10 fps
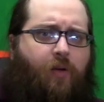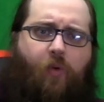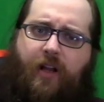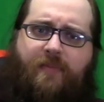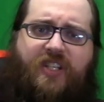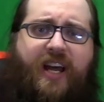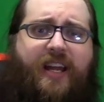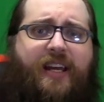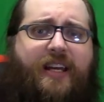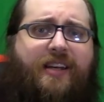What I'm
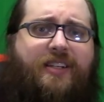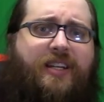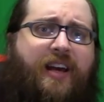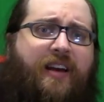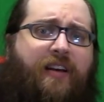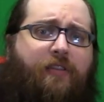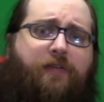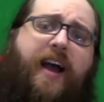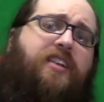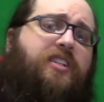saying is,
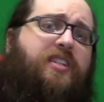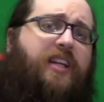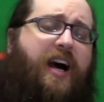fascist